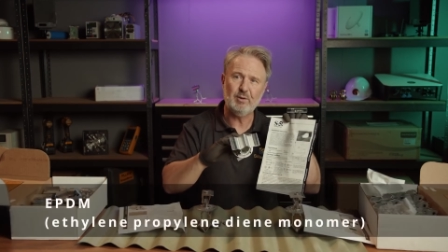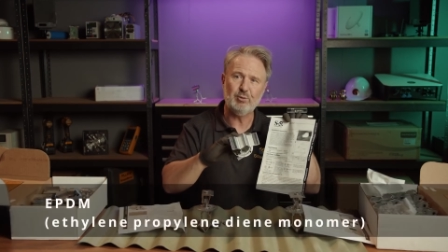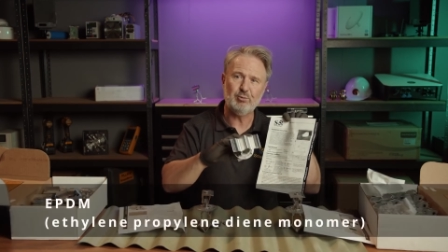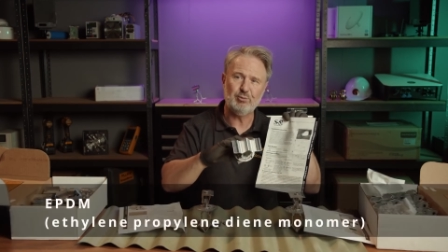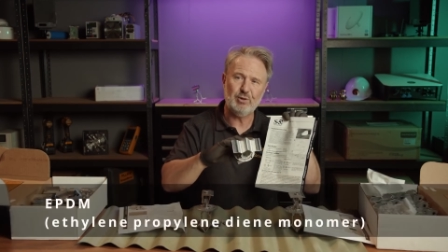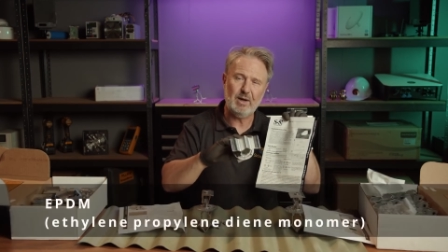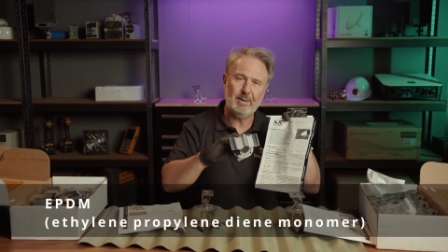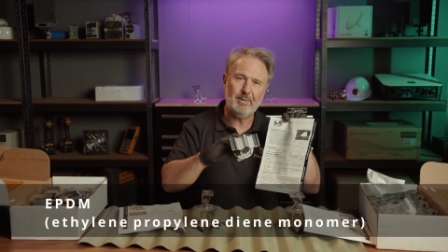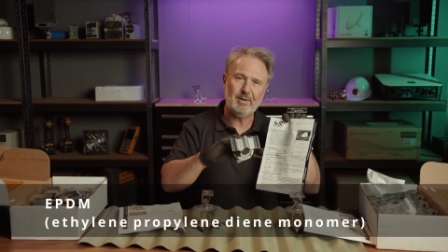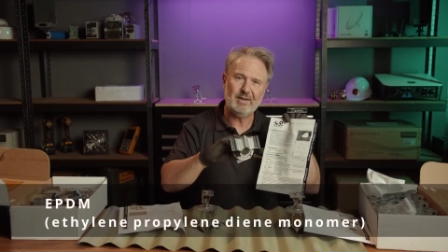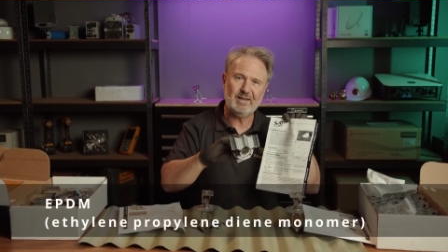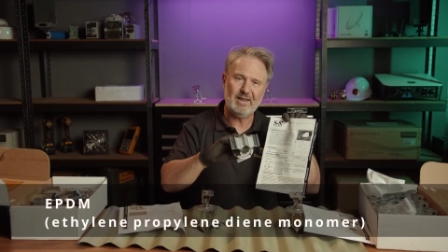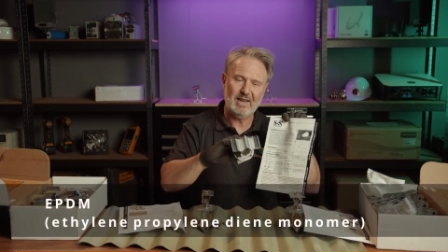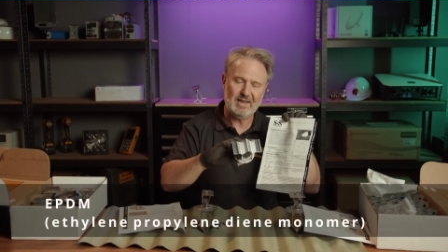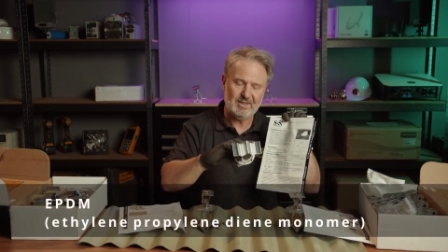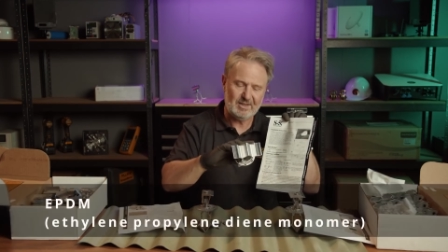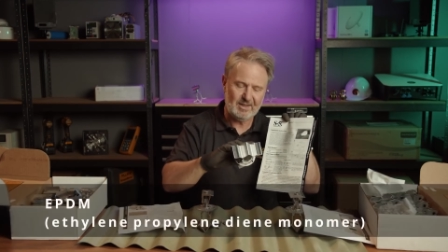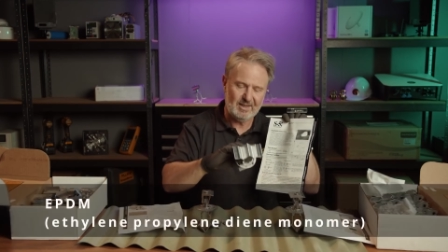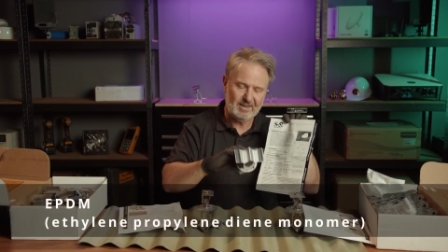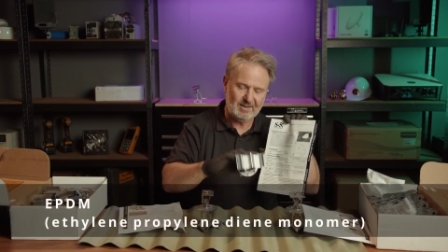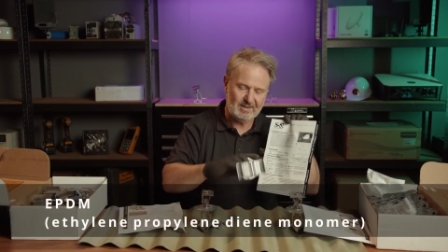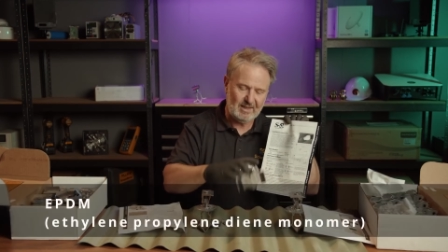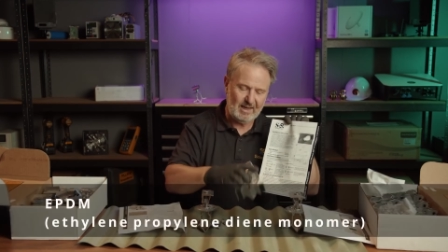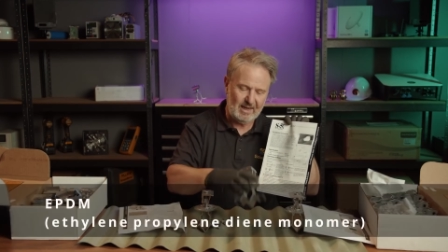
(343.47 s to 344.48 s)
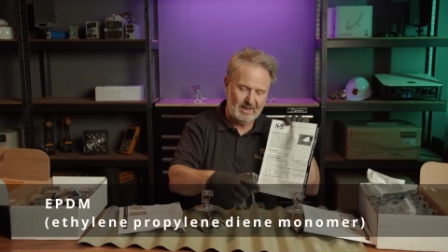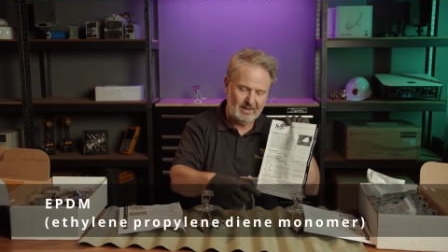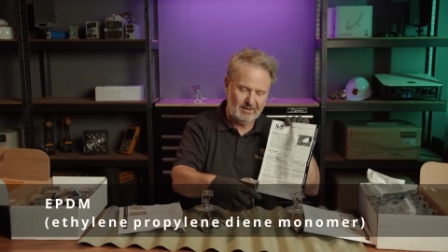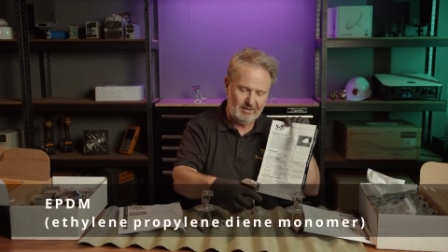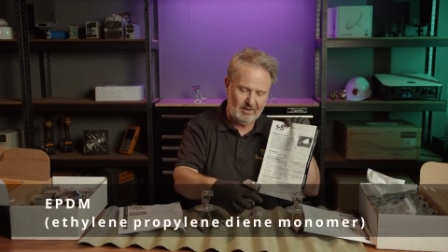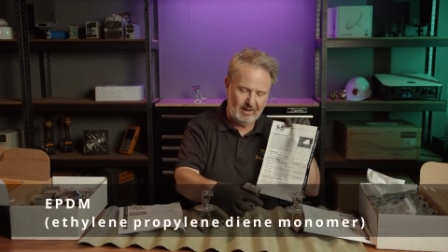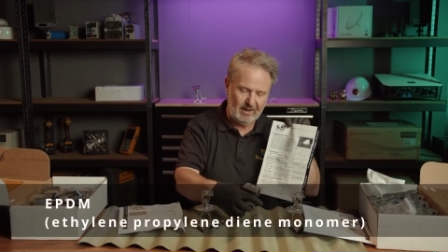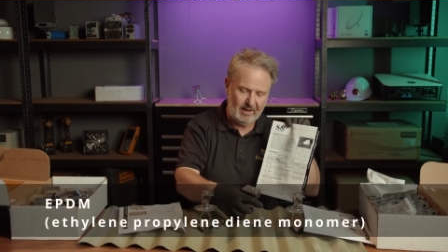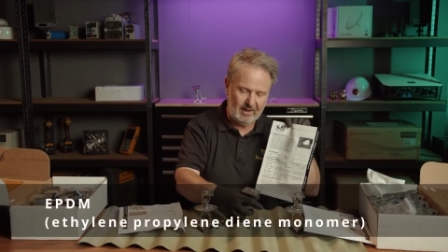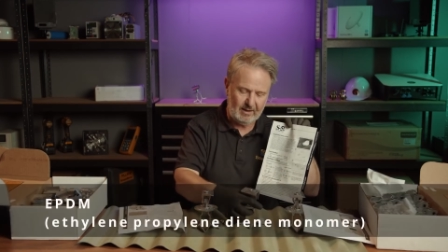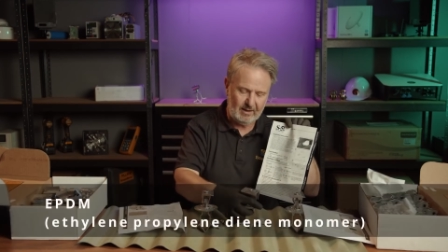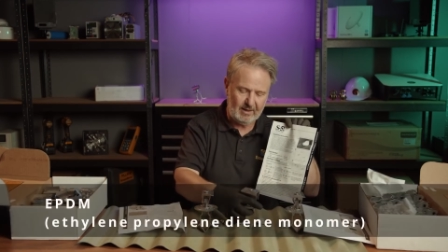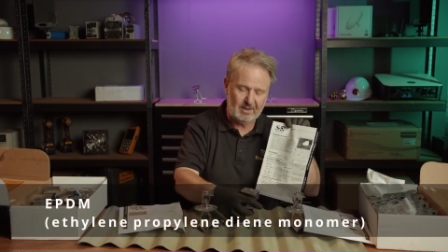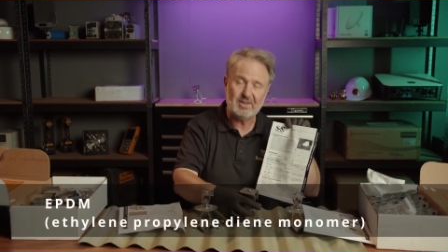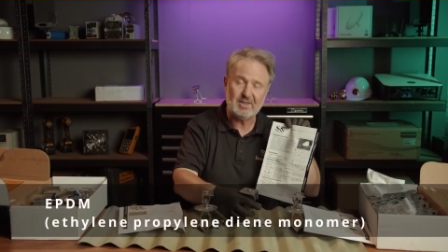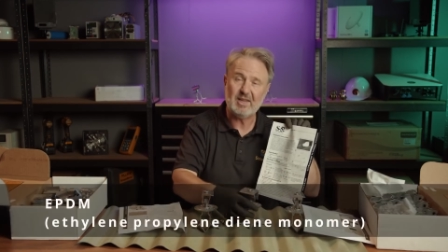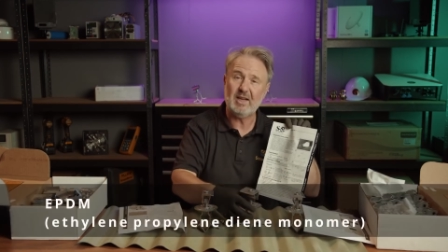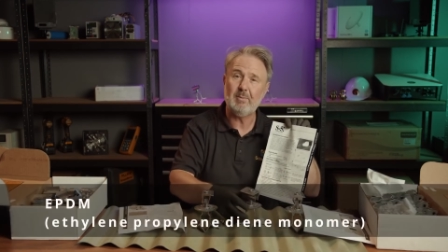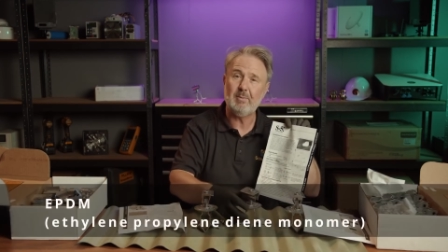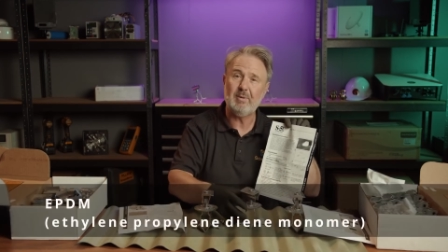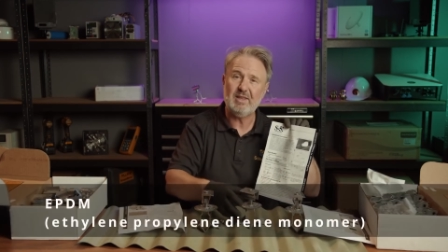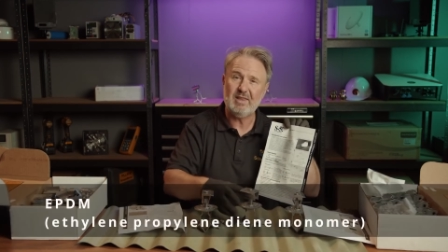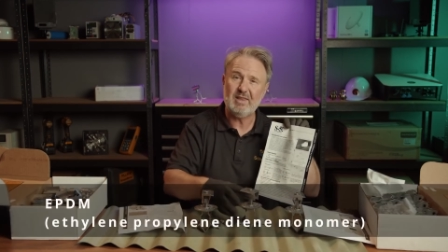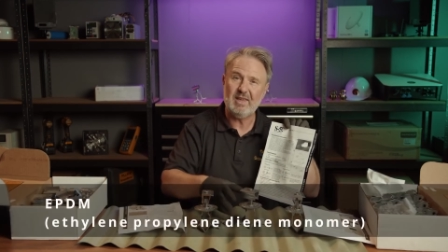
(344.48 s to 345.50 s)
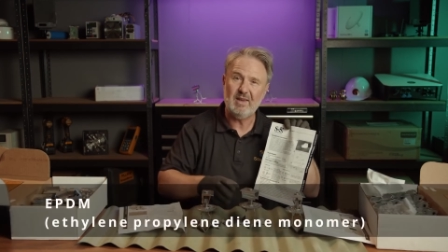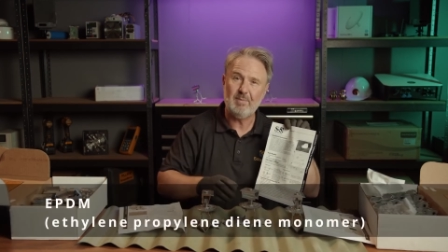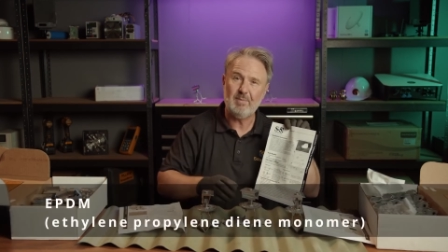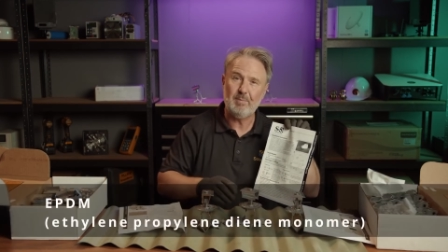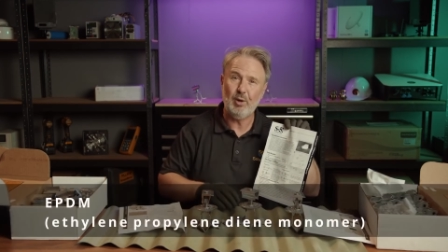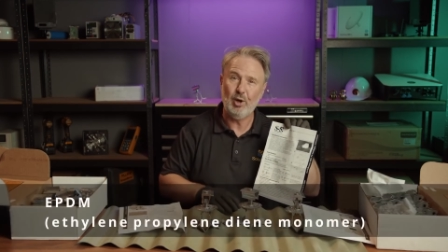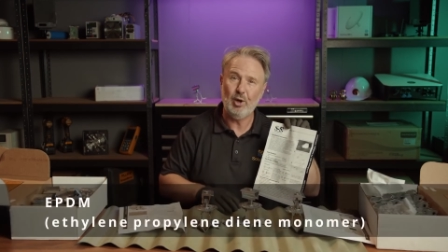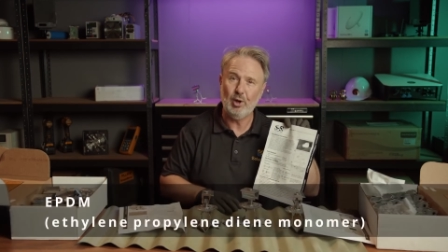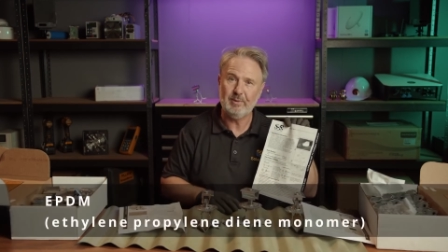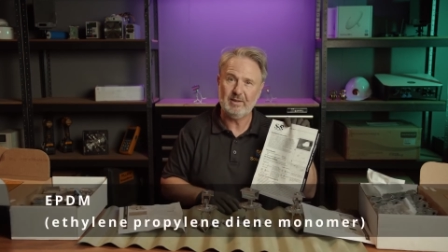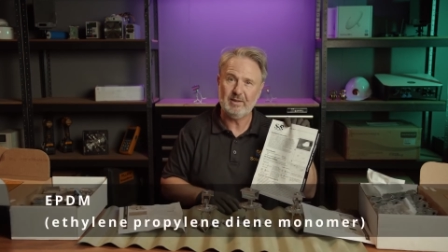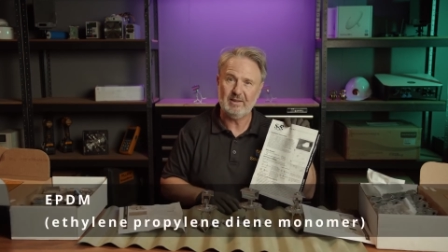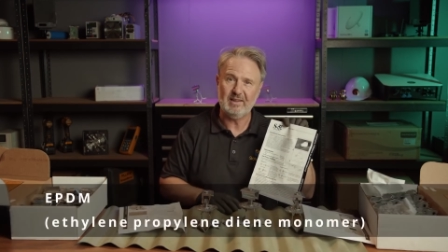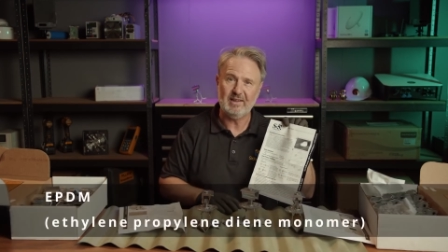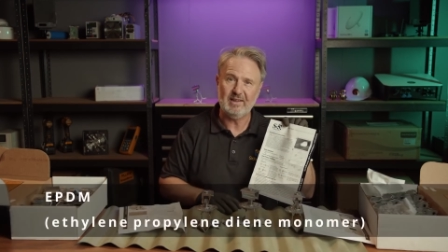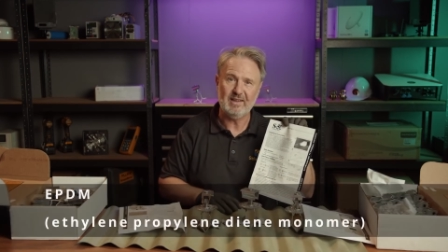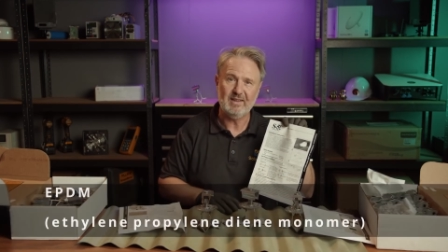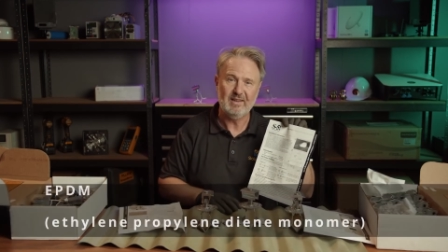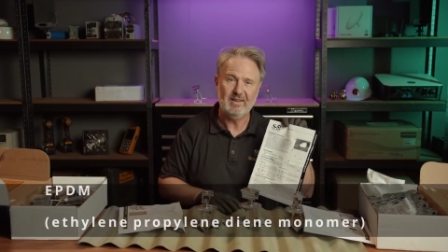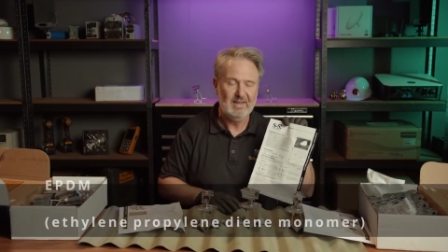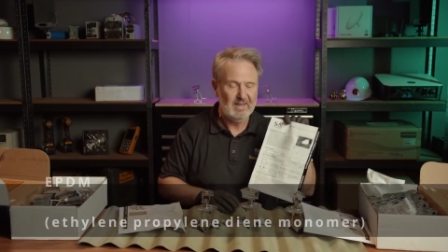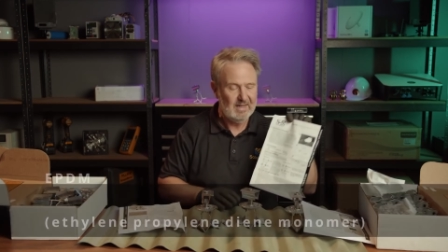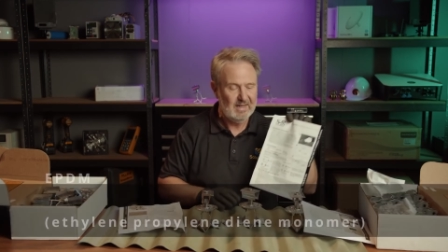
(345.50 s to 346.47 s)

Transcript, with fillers: rubber gasket down, and it's going to be there permanently.